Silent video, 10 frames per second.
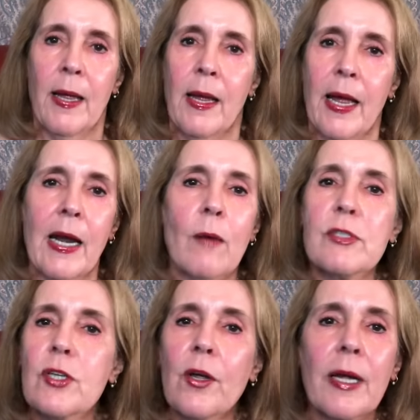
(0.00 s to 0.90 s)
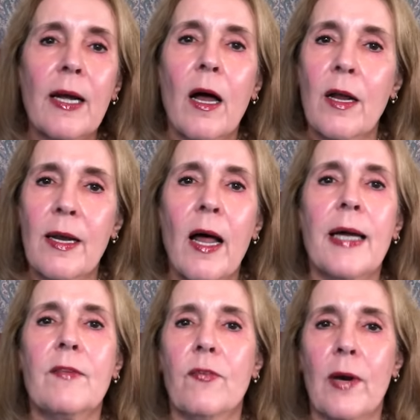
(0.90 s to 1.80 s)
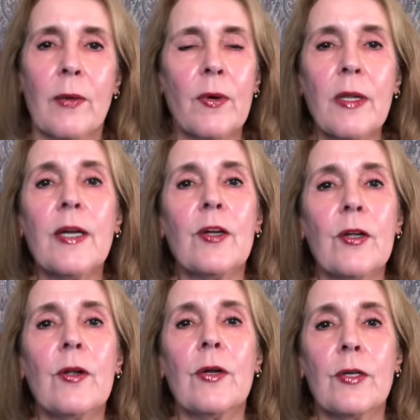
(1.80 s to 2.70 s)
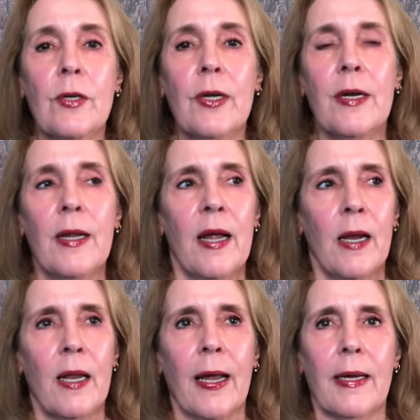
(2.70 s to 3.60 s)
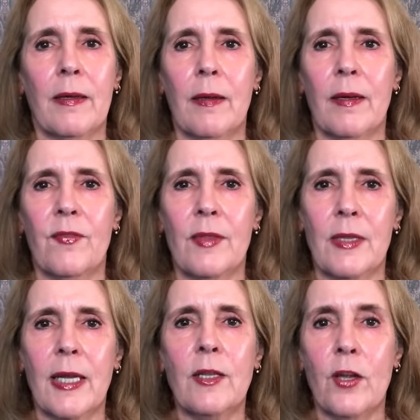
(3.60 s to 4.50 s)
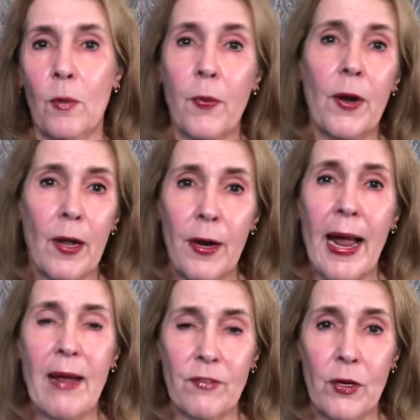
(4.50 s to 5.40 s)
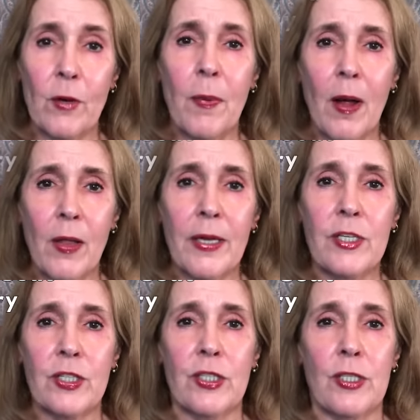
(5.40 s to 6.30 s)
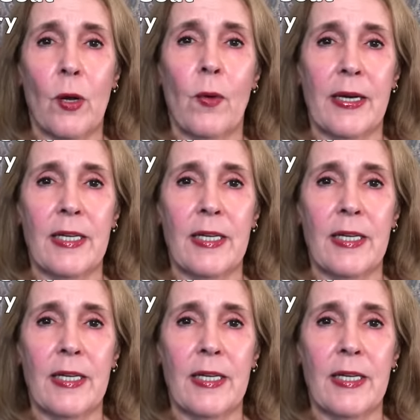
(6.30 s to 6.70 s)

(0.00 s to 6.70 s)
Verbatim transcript: And I was looking online for a really good, good like, thing that you put on after you're polished so it